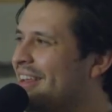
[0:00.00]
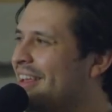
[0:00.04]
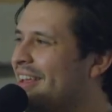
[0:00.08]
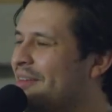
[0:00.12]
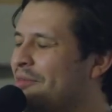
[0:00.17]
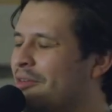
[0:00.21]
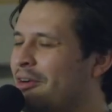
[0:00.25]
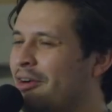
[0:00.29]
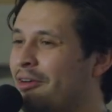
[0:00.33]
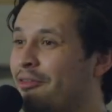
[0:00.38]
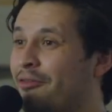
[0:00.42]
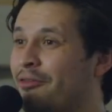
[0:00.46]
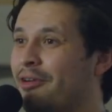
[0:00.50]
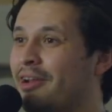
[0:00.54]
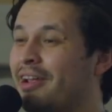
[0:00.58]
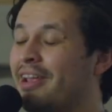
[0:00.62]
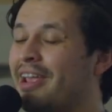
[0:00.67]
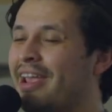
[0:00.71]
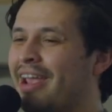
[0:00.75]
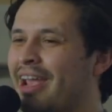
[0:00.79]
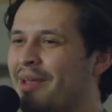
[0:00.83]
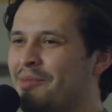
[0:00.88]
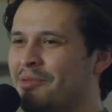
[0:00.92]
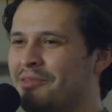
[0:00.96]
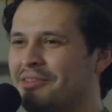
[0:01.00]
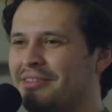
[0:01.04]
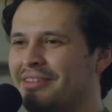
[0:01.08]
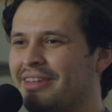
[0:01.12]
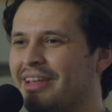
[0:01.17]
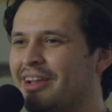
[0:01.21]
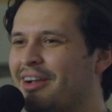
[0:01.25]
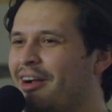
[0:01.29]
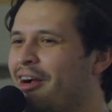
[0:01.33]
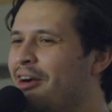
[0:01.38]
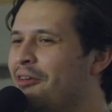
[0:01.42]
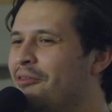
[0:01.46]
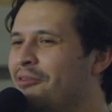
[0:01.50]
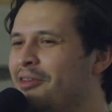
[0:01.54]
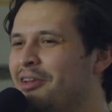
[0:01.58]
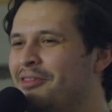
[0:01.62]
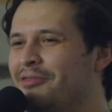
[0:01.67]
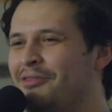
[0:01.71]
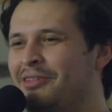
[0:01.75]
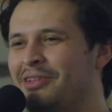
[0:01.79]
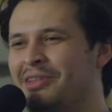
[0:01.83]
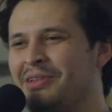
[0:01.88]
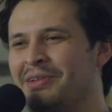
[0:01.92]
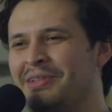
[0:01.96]
And our friend Cammy was like, oh, what
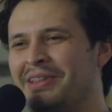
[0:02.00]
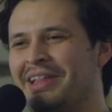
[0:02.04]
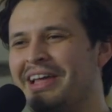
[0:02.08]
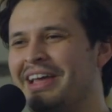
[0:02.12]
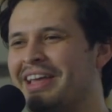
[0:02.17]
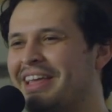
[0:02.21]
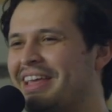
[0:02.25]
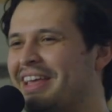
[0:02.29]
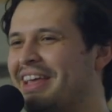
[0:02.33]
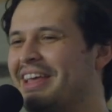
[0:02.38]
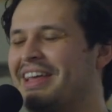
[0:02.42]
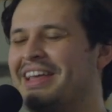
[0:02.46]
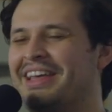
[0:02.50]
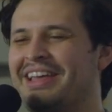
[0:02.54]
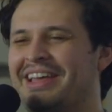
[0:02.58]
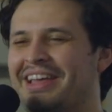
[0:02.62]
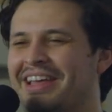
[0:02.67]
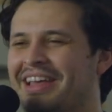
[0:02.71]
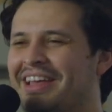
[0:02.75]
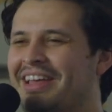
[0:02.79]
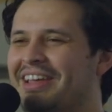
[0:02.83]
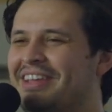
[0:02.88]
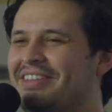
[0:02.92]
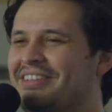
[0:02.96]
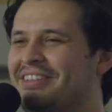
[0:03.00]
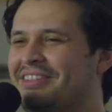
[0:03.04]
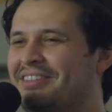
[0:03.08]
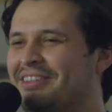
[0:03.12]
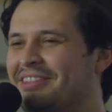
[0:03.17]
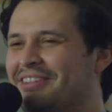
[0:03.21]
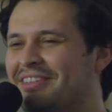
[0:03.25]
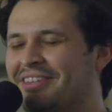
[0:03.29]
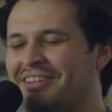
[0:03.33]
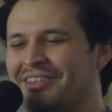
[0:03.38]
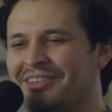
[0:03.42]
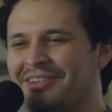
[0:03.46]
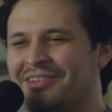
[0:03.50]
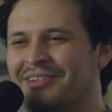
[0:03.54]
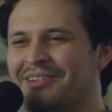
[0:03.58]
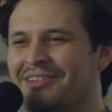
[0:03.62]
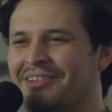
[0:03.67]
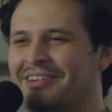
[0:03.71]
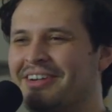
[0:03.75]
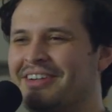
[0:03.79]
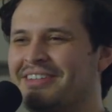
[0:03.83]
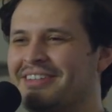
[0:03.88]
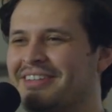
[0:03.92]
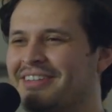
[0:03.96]
if we do like, she starts singing the
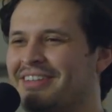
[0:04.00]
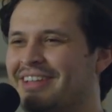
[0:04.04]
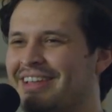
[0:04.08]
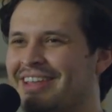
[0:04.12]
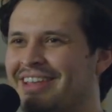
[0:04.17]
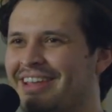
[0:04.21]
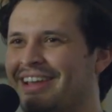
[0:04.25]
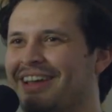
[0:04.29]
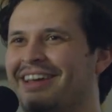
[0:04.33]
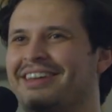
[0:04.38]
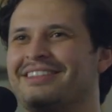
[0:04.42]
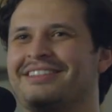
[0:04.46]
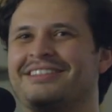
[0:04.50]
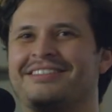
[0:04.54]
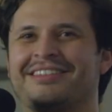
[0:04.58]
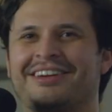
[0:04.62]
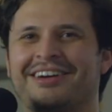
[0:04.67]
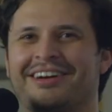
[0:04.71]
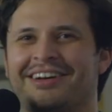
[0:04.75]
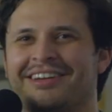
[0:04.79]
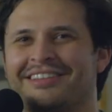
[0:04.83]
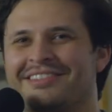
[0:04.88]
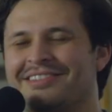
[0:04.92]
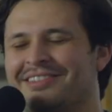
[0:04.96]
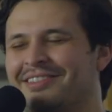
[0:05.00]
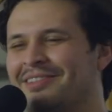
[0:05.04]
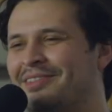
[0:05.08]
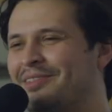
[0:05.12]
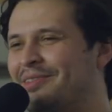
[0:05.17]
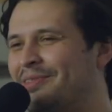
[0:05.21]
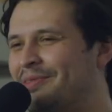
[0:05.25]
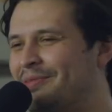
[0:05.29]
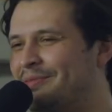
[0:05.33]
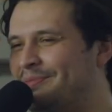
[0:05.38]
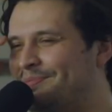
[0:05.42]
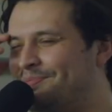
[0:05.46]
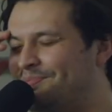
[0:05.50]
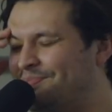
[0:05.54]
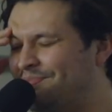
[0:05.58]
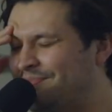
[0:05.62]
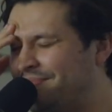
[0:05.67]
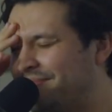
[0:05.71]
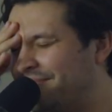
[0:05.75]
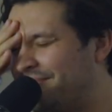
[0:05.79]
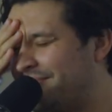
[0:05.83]
chorus. I was like, yes, oh, of awesome. course she did.